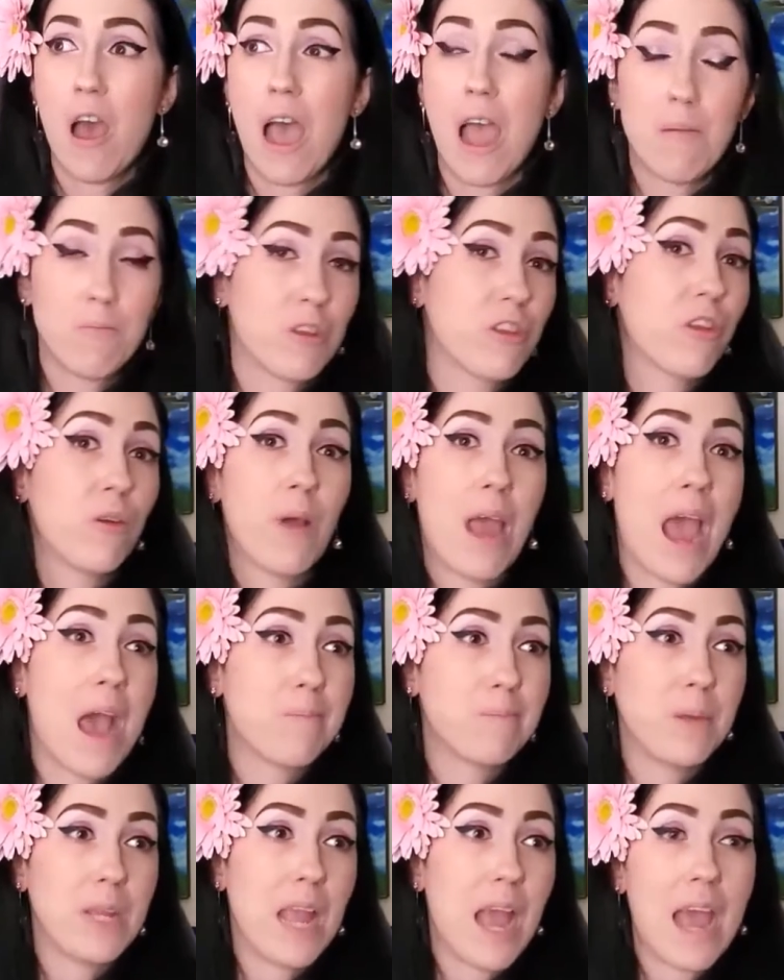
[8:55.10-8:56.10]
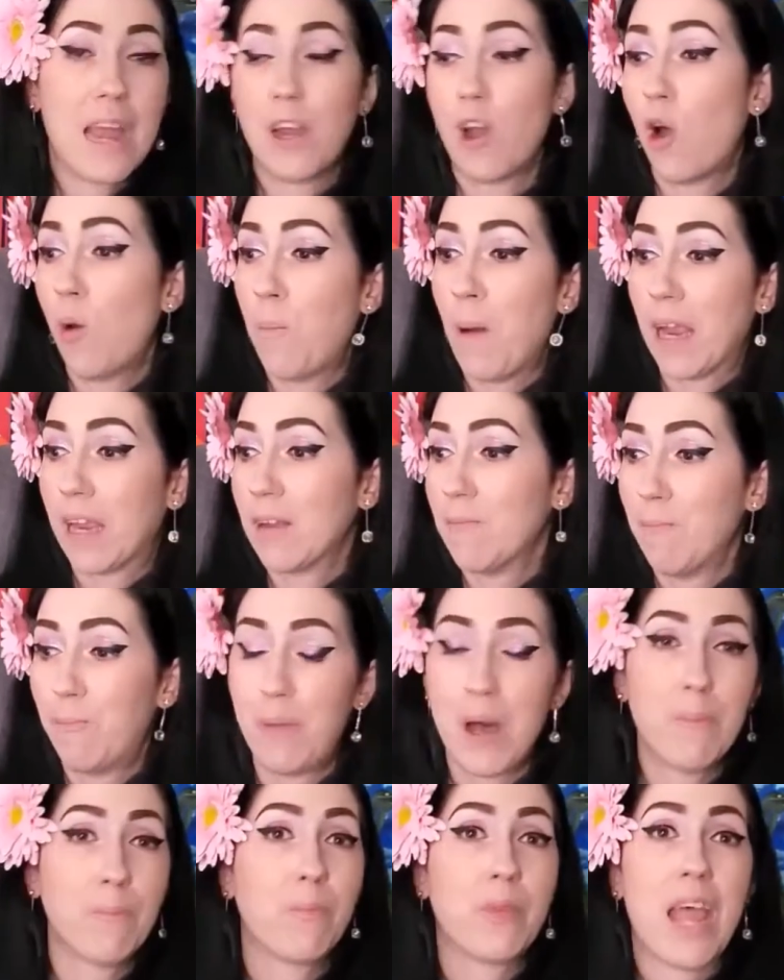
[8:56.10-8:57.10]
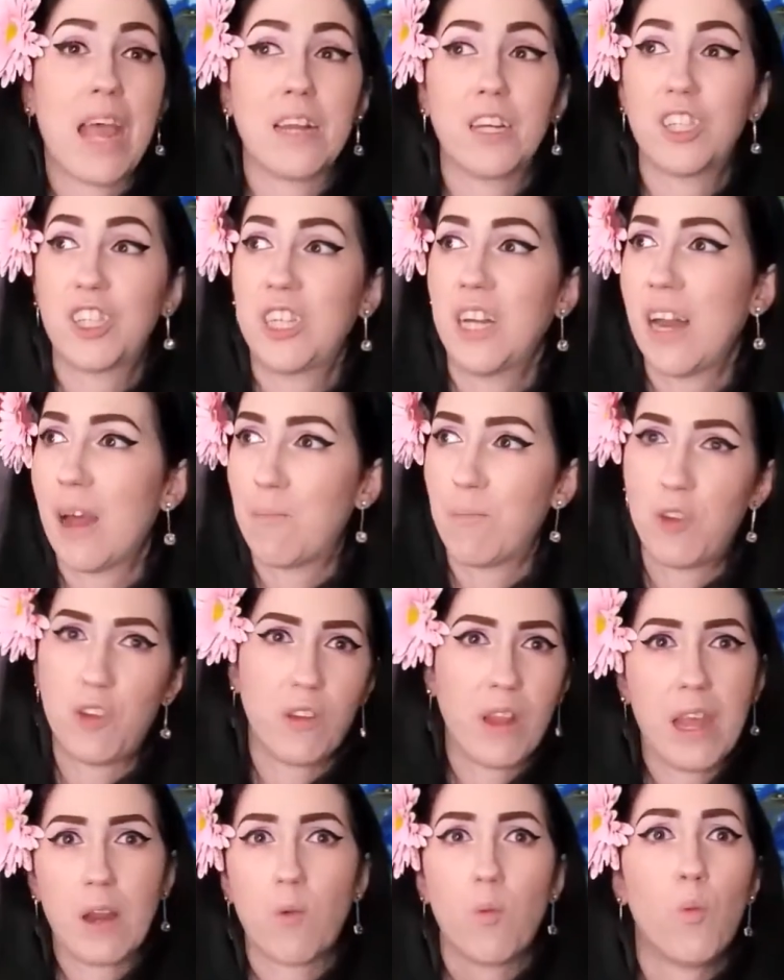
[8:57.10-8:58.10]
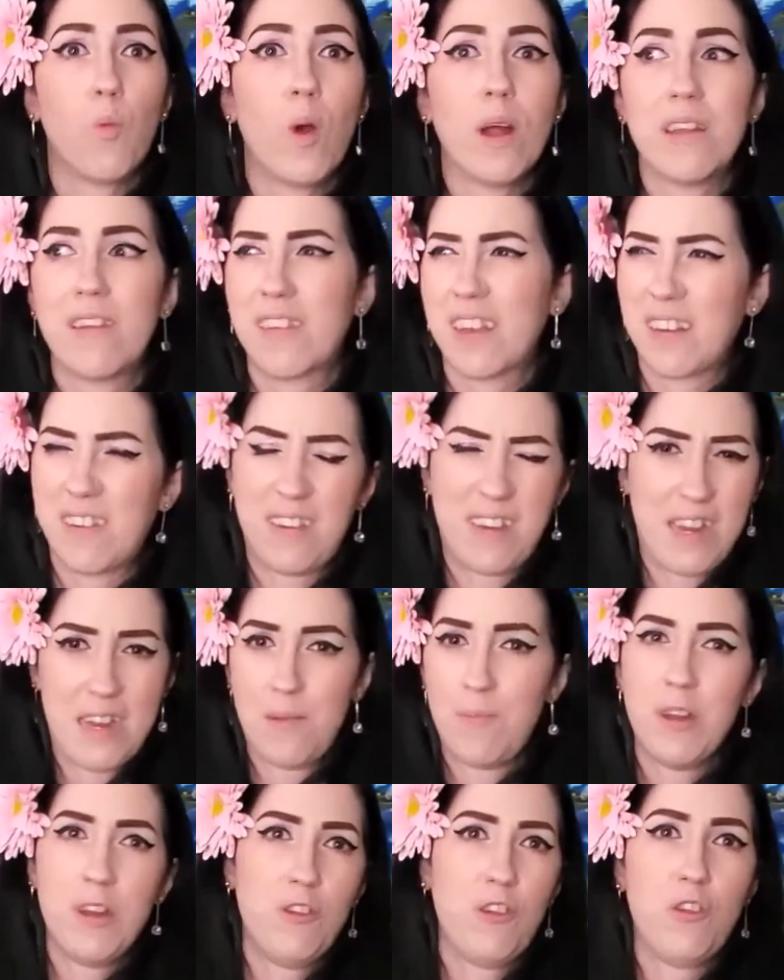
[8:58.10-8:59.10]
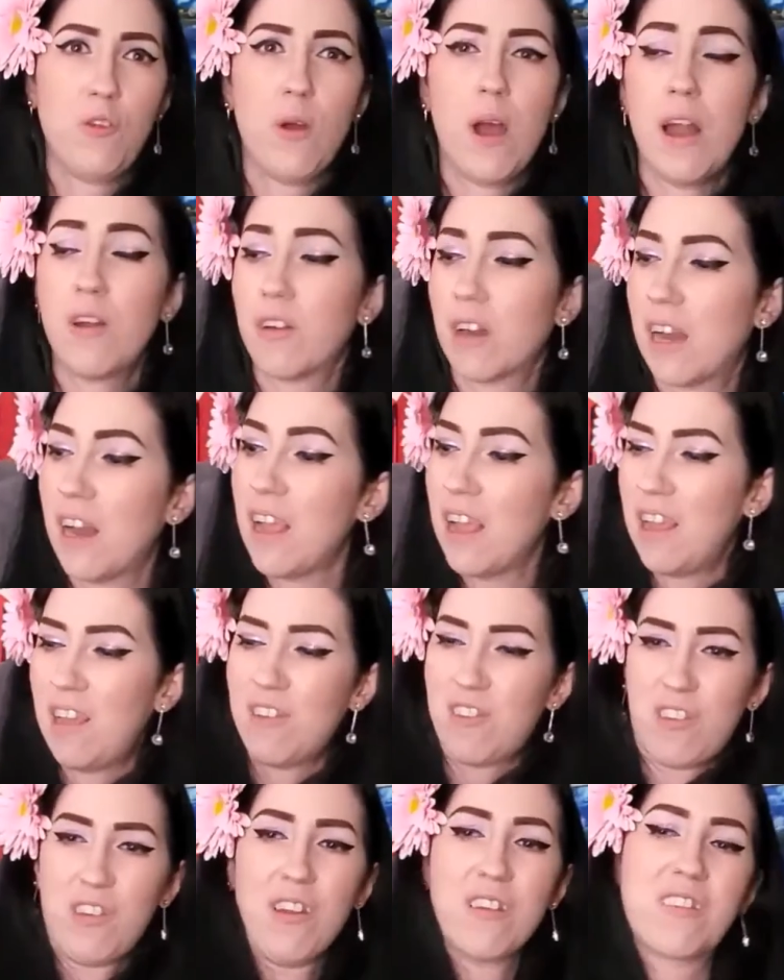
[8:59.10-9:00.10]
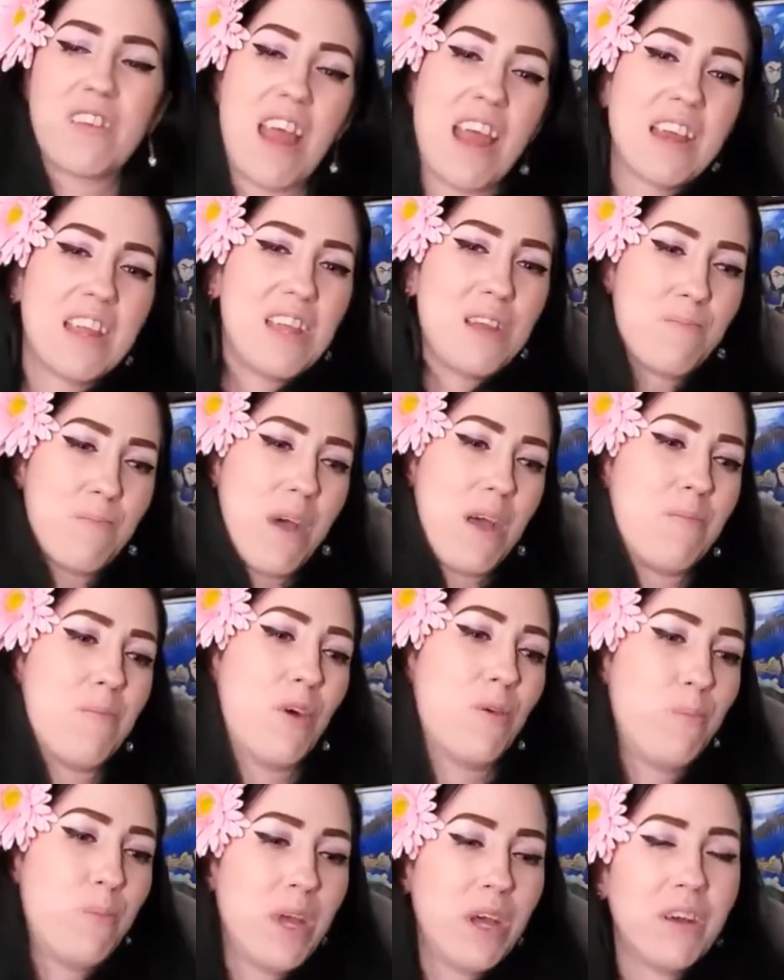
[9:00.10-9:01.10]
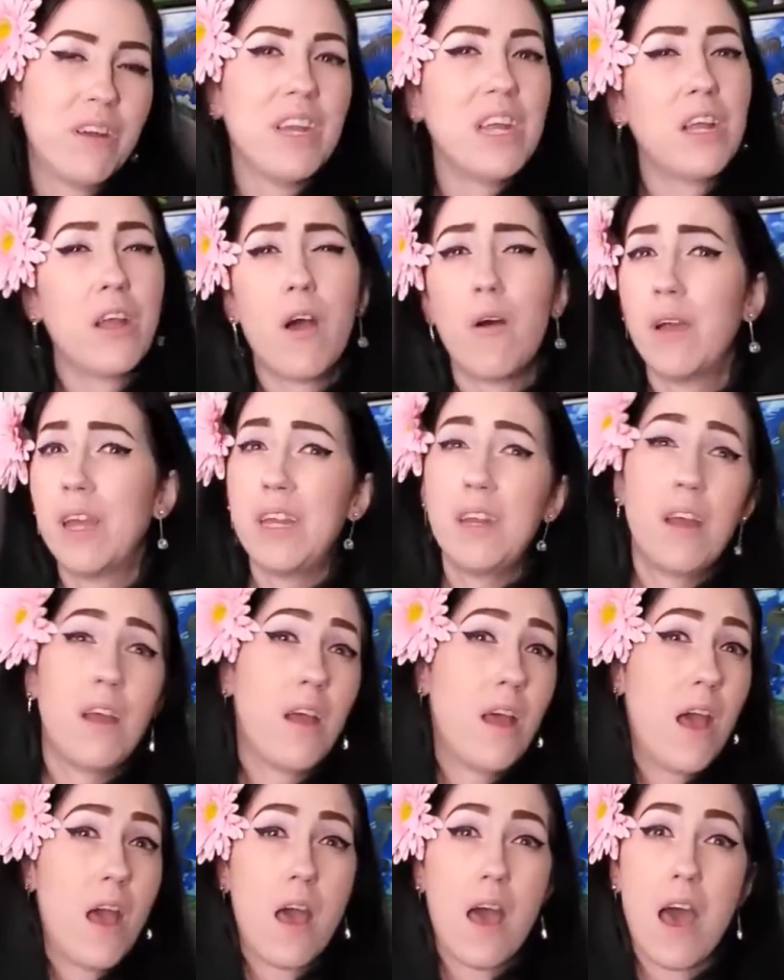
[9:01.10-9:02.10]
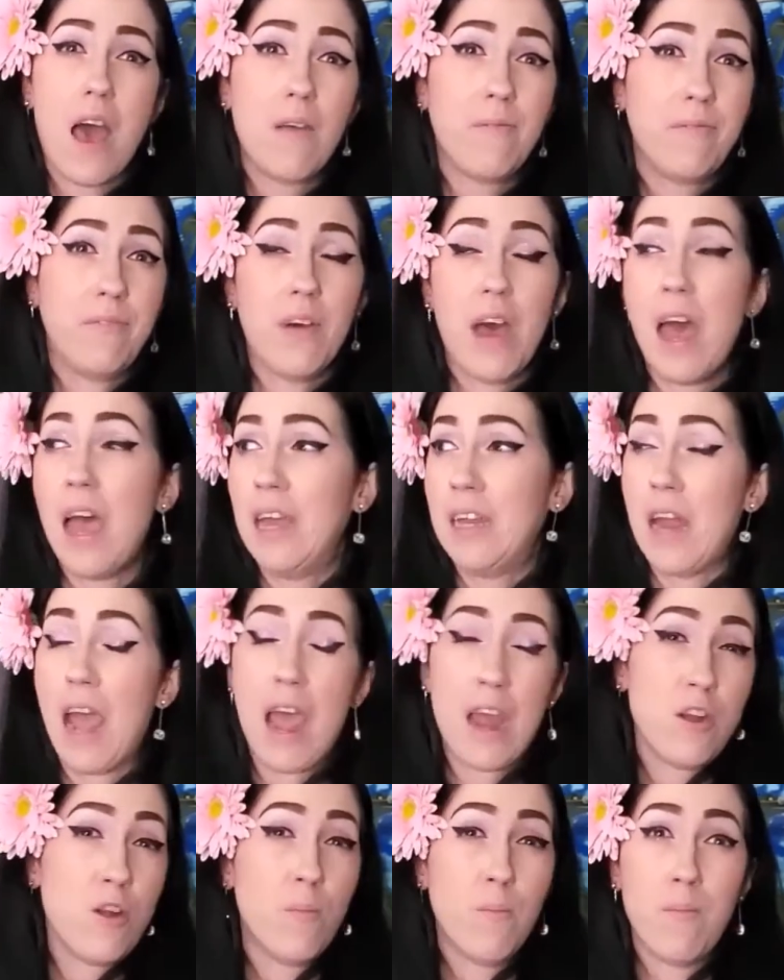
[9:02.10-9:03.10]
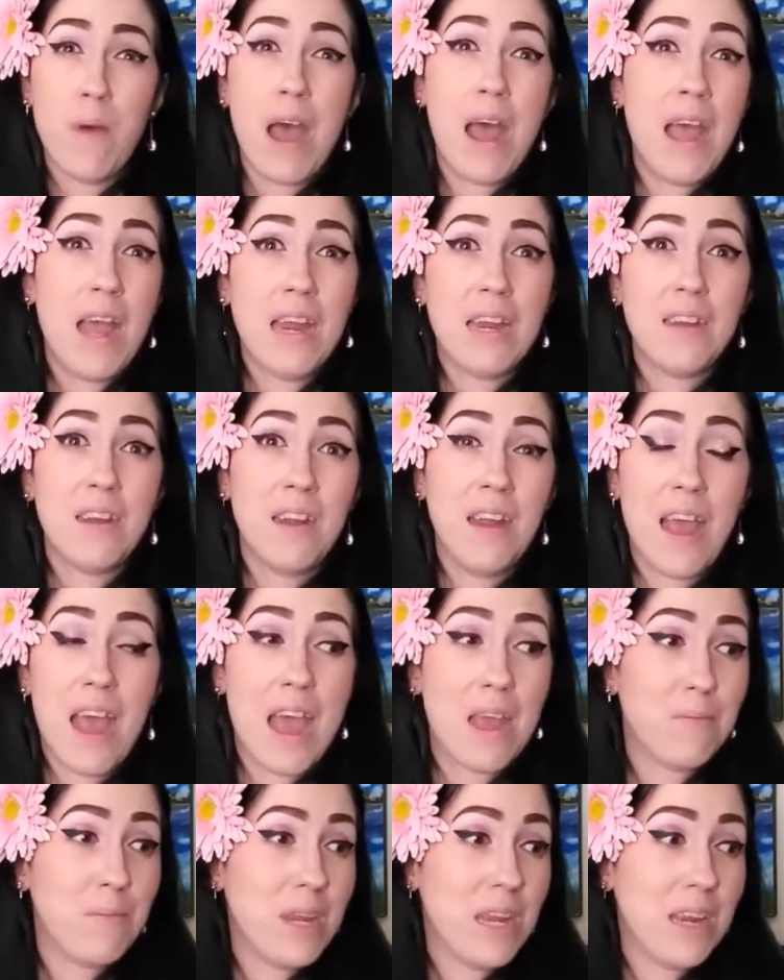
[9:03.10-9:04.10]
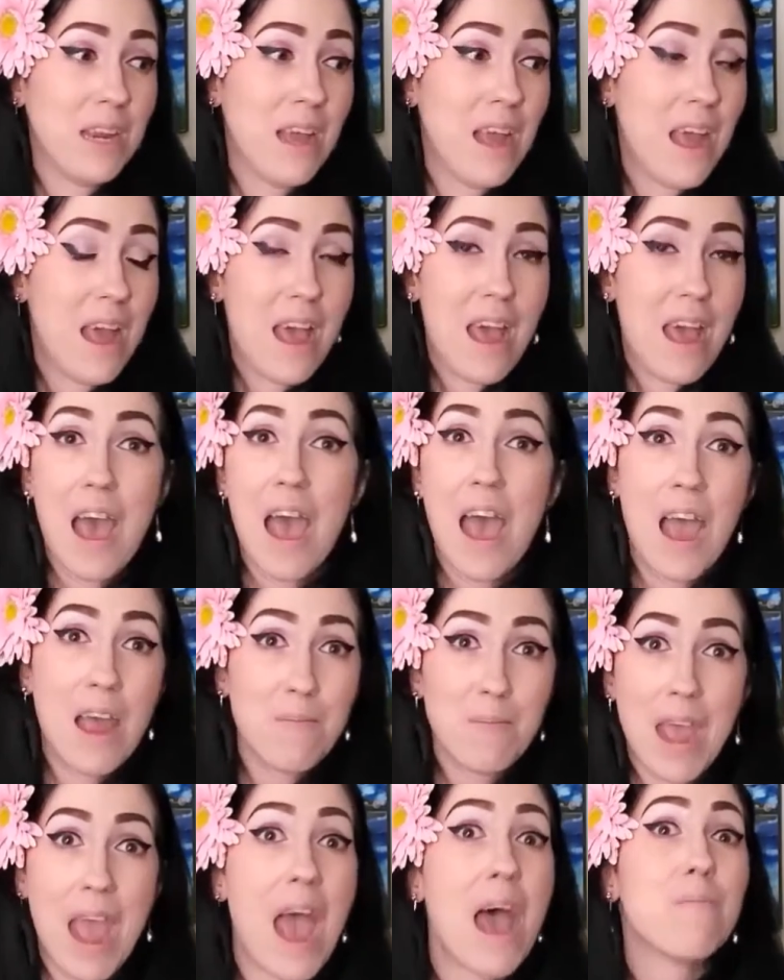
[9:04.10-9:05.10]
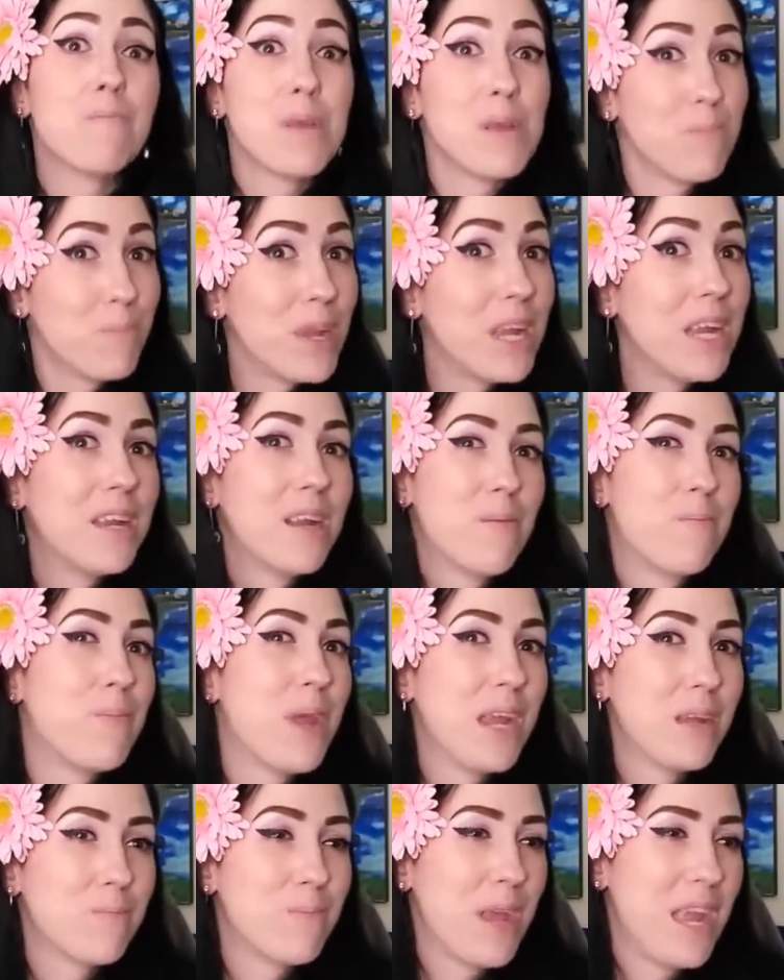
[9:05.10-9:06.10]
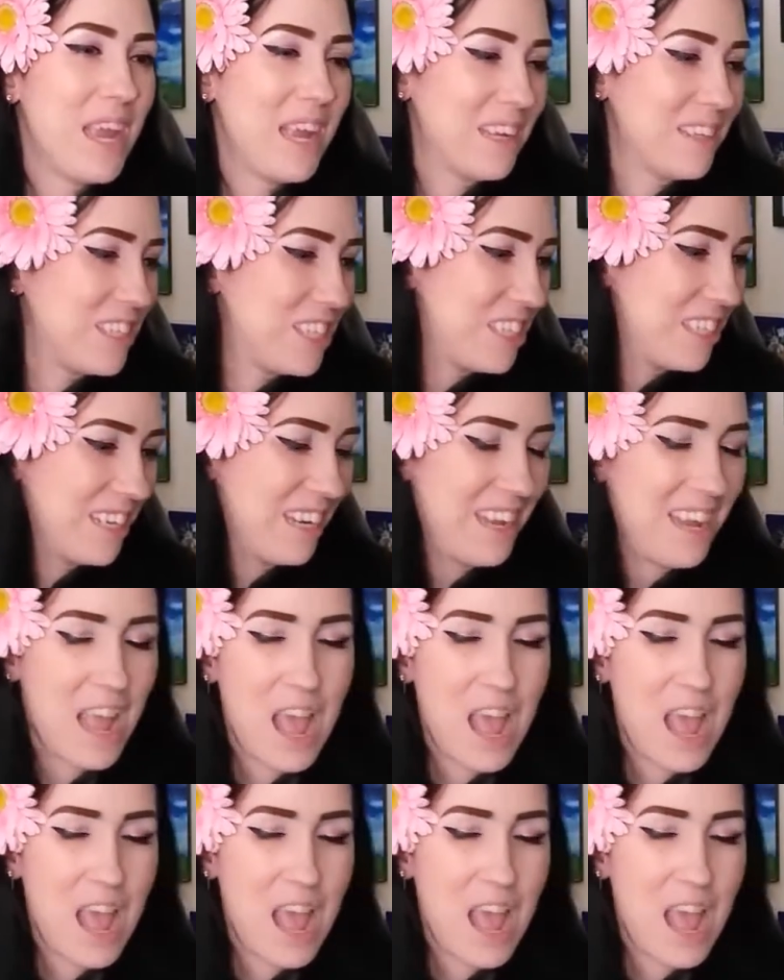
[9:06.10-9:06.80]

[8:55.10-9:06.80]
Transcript: I'm so happy. I hope I can bump that shit up to like 160, even 200. So long as I keep my mobility going, I'm fine. I don't mind. I mean, I'm happy being a big bitch.